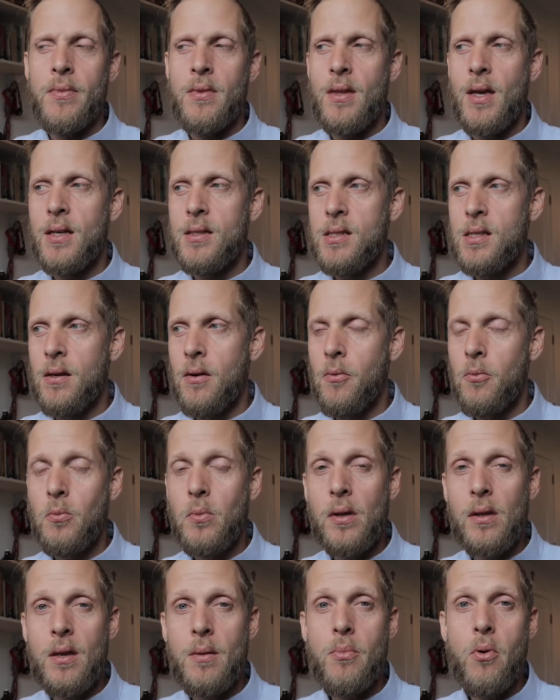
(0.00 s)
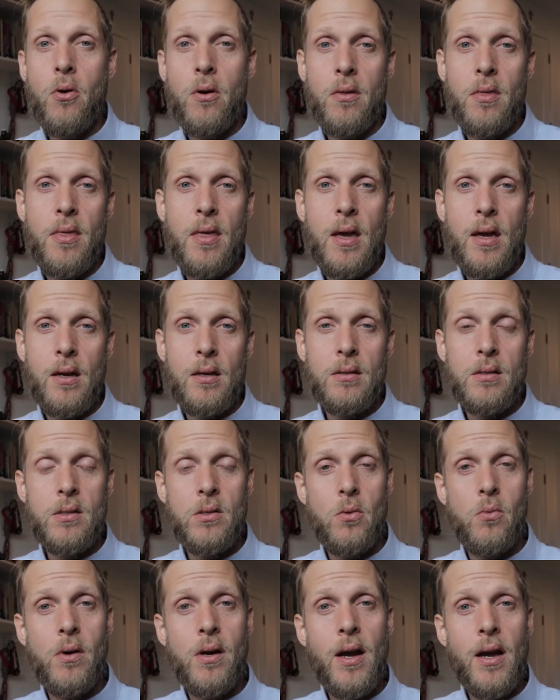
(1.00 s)
That's a really important thing.
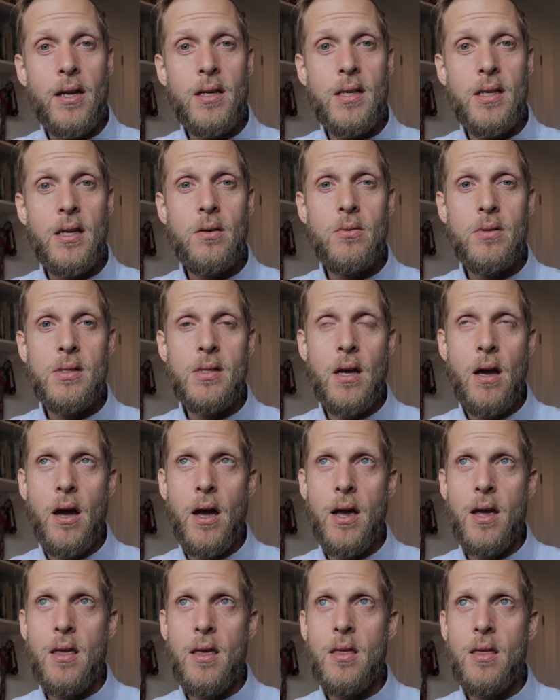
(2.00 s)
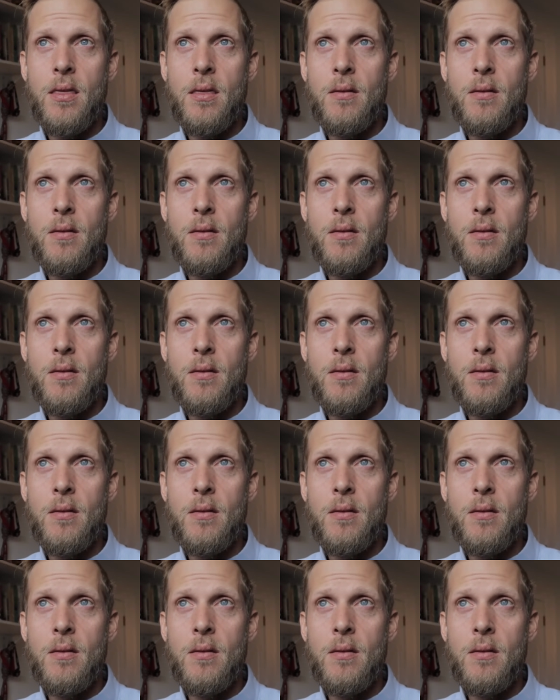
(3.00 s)
So what I did was I